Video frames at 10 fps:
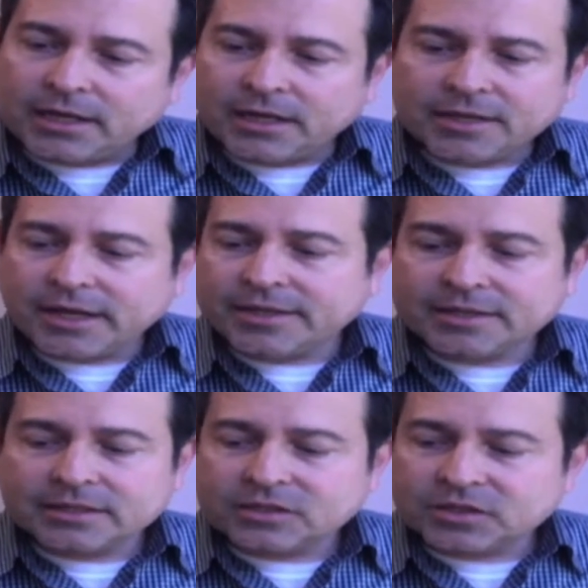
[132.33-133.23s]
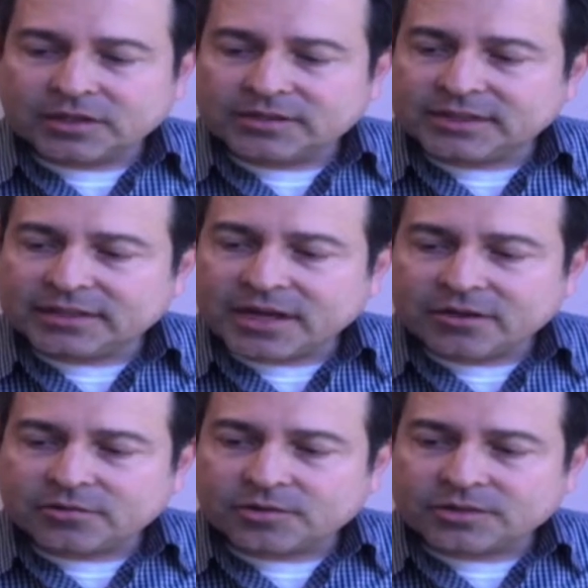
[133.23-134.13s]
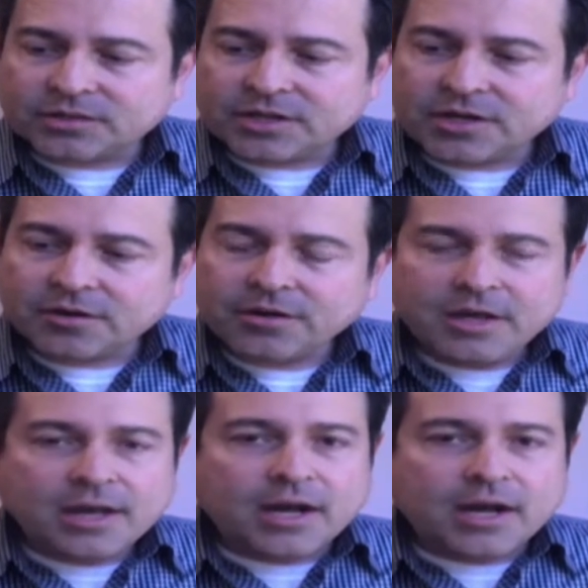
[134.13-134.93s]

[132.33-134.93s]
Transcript: I think, just on the scent characteristics here,